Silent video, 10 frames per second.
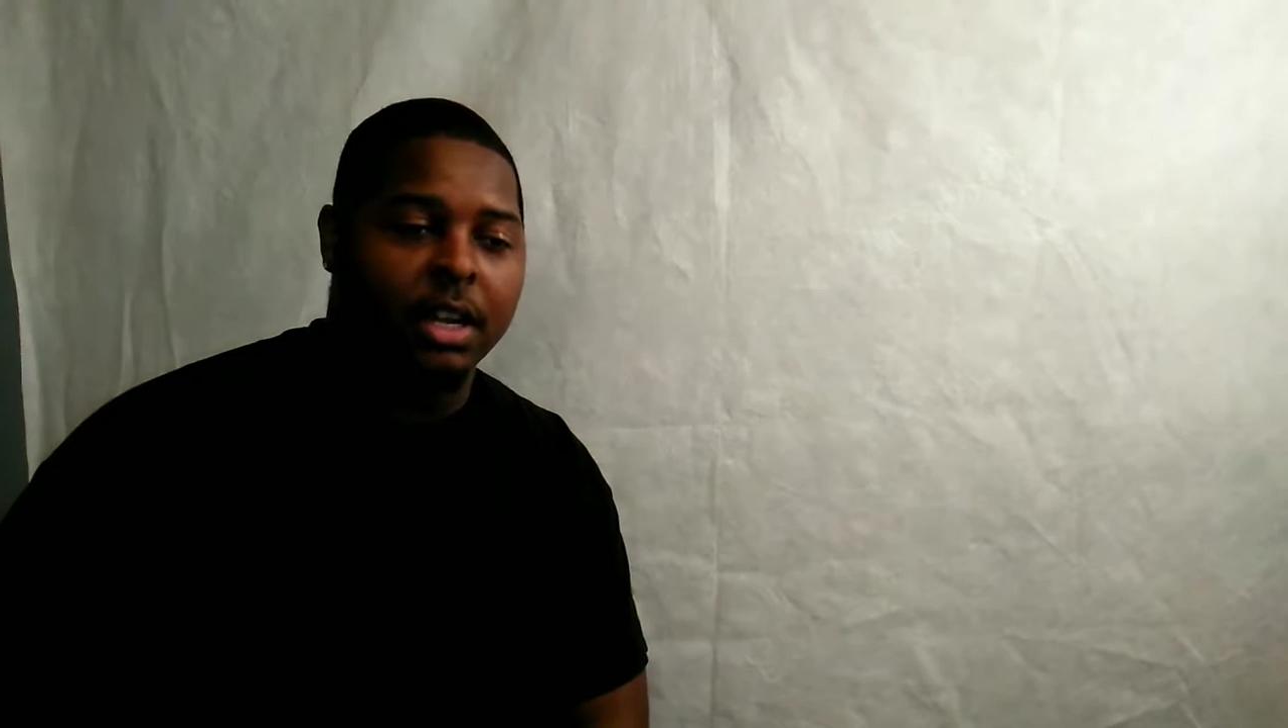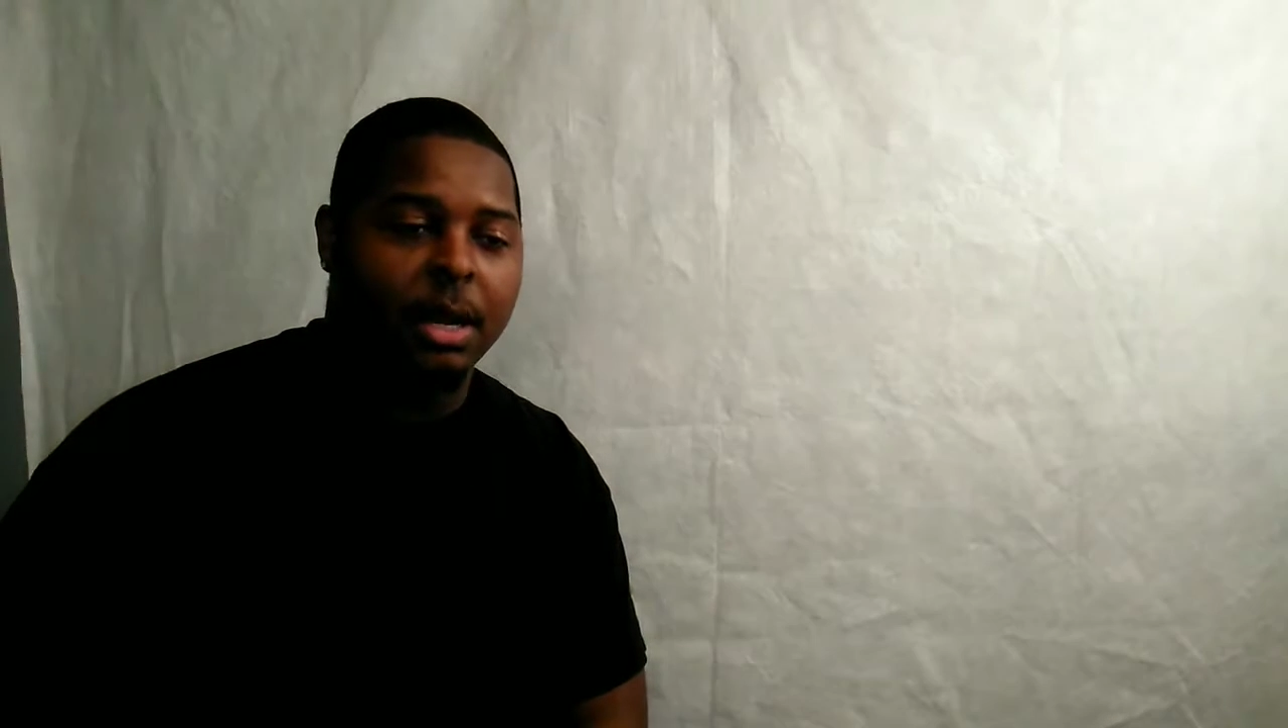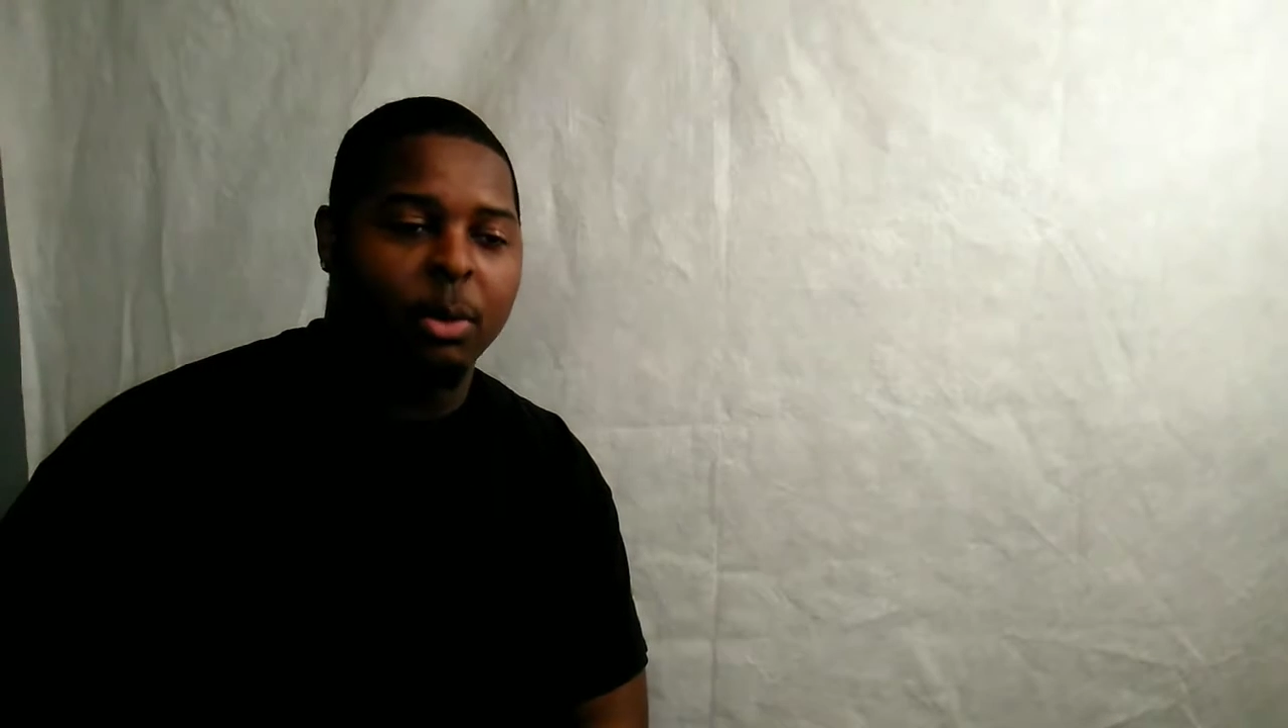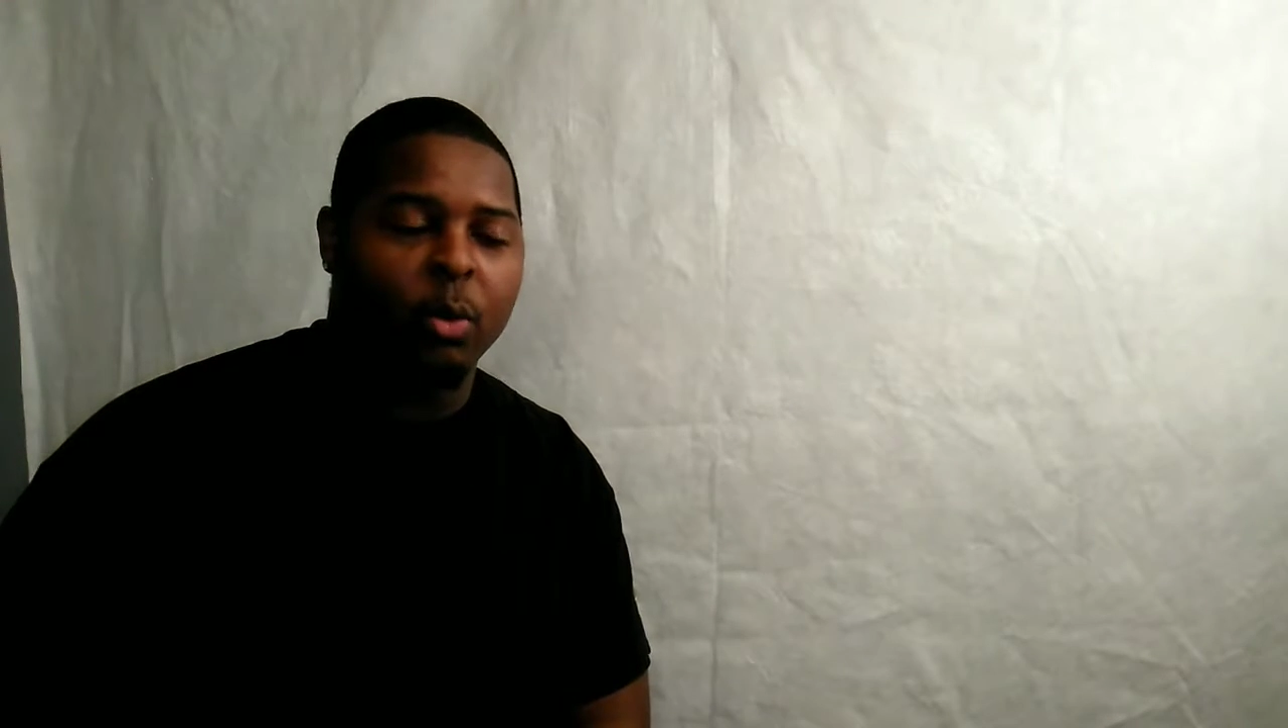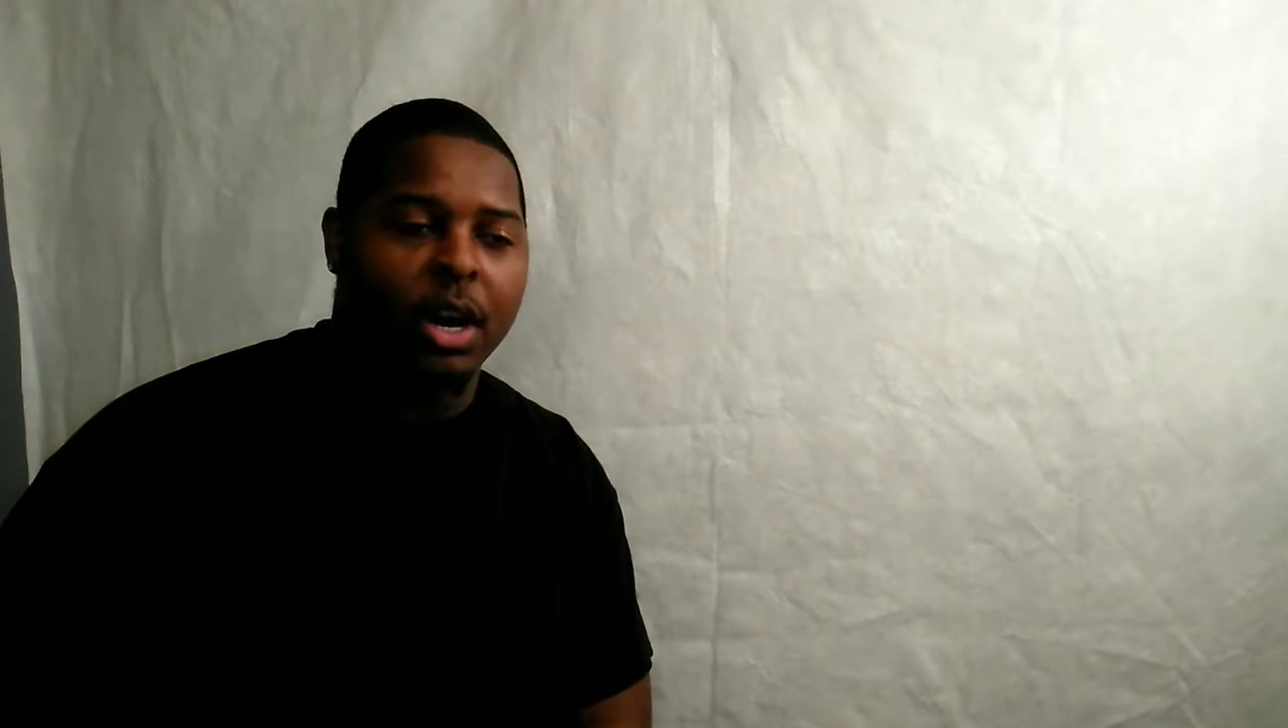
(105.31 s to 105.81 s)

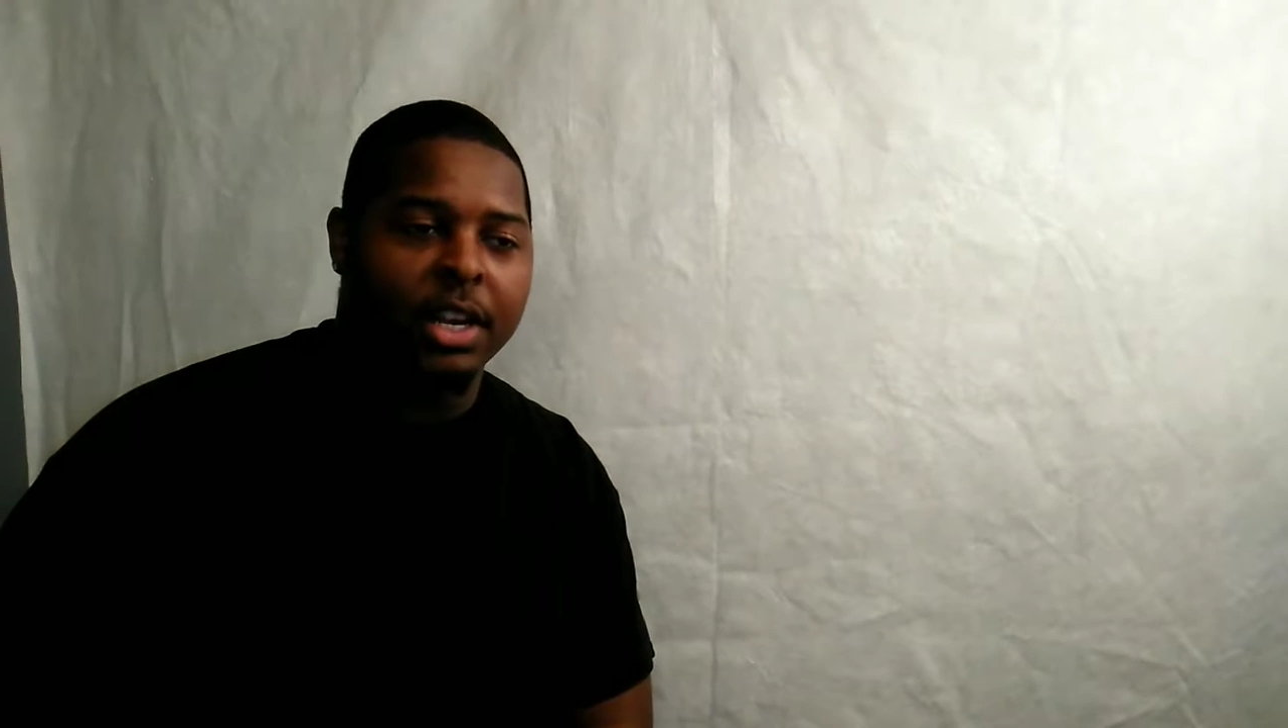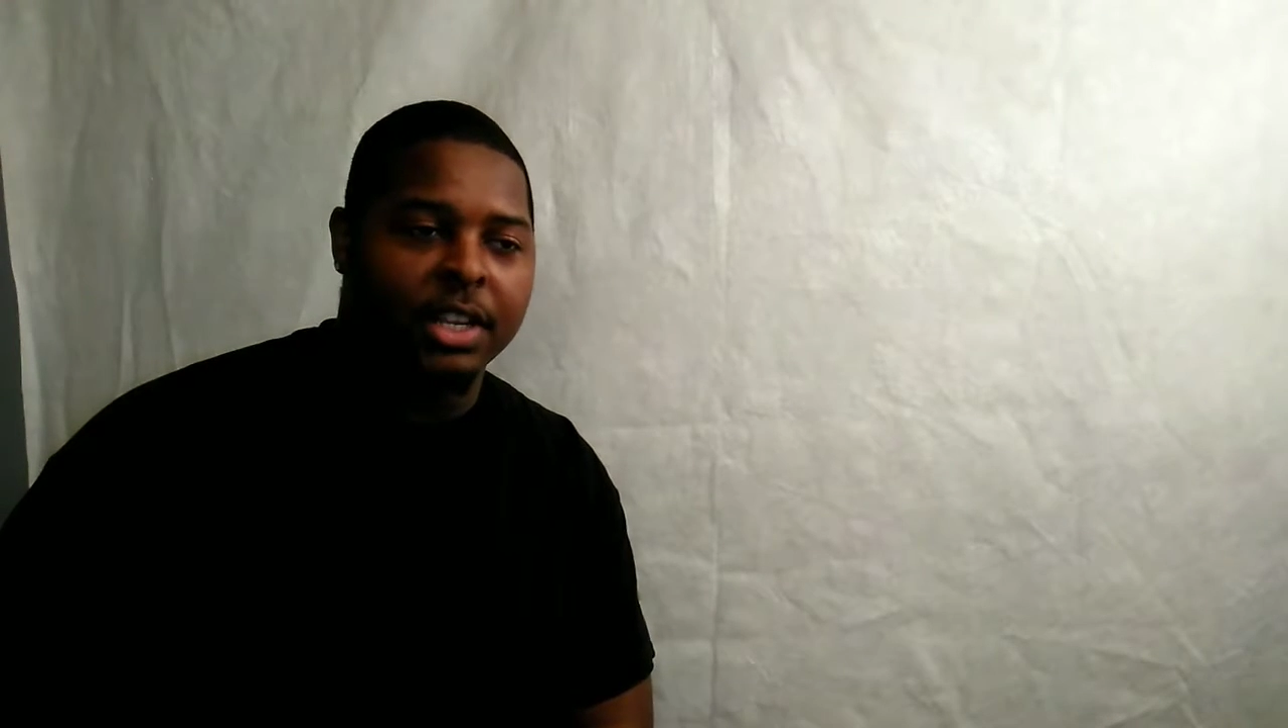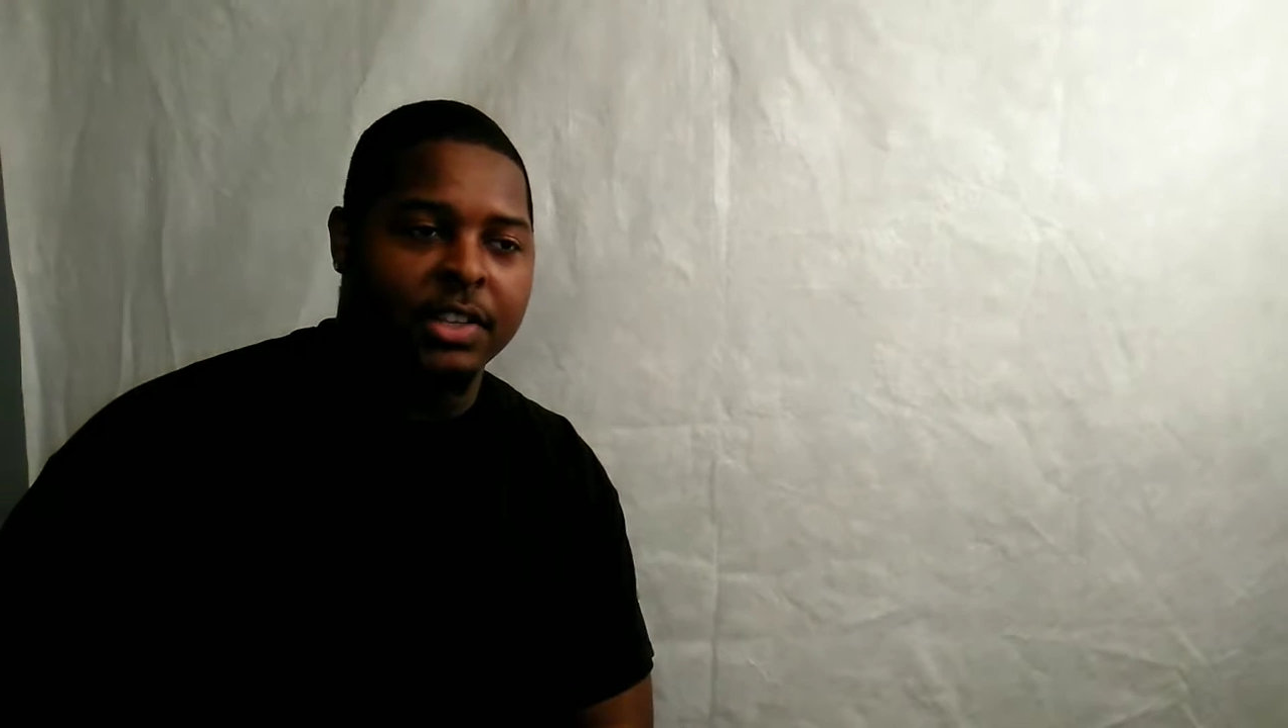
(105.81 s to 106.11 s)
number one